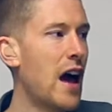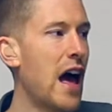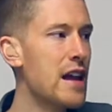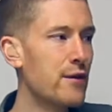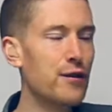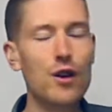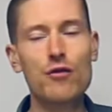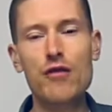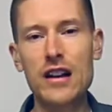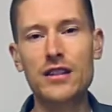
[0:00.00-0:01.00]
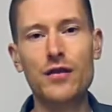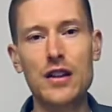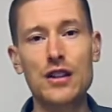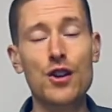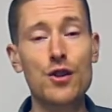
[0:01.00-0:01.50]
8th note rest on the
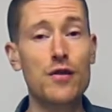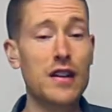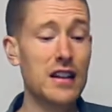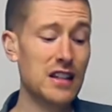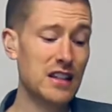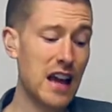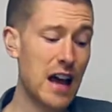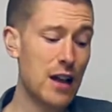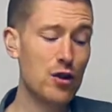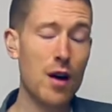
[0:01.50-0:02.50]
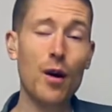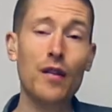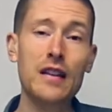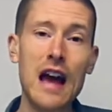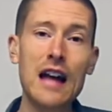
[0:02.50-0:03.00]
2, then a snare drum on
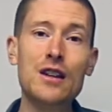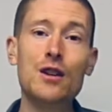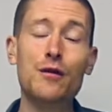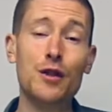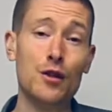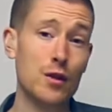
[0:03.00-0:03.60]
the end of 2.